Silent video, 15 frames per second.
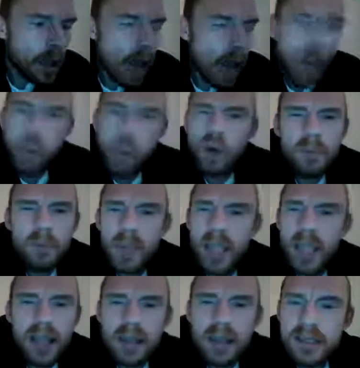I wouldn't be
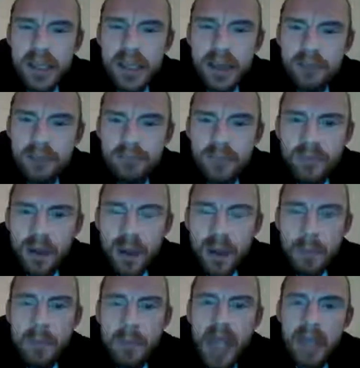here today
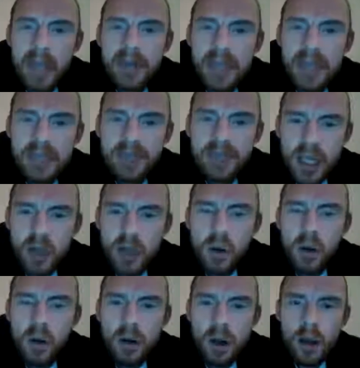making this
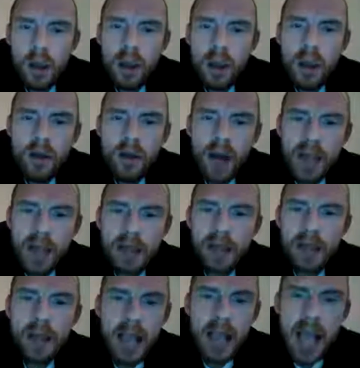video,
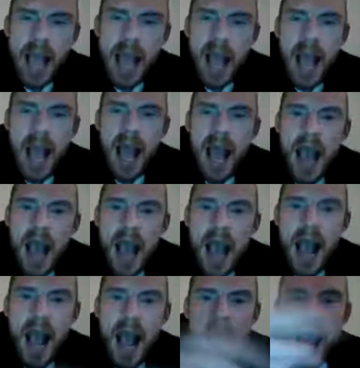right?
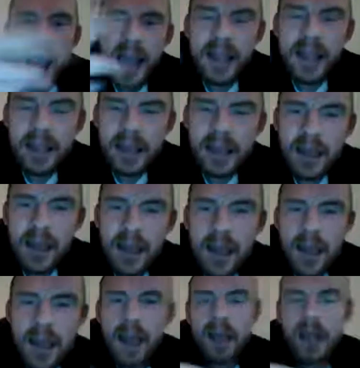I
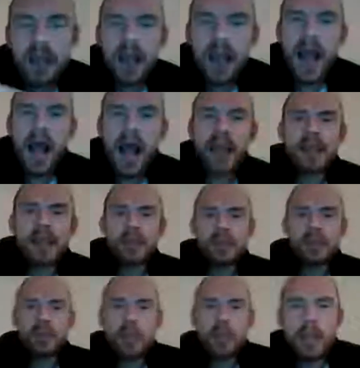
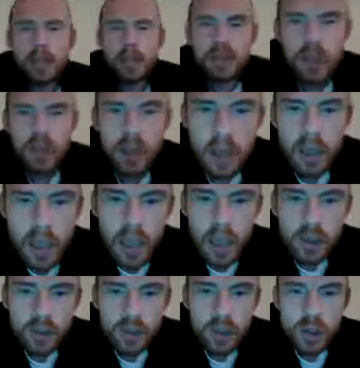to be able to
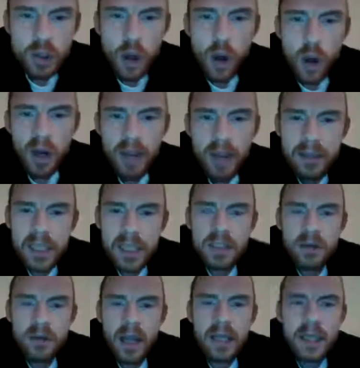talk like this,
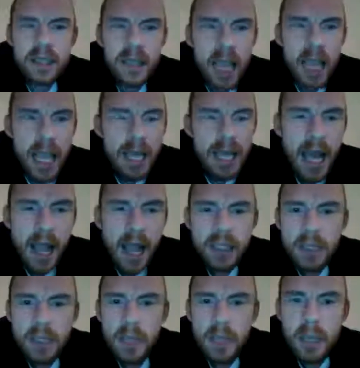right? And I
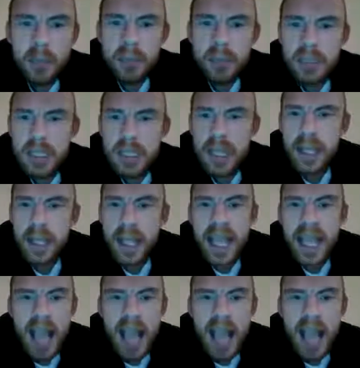to be able to say,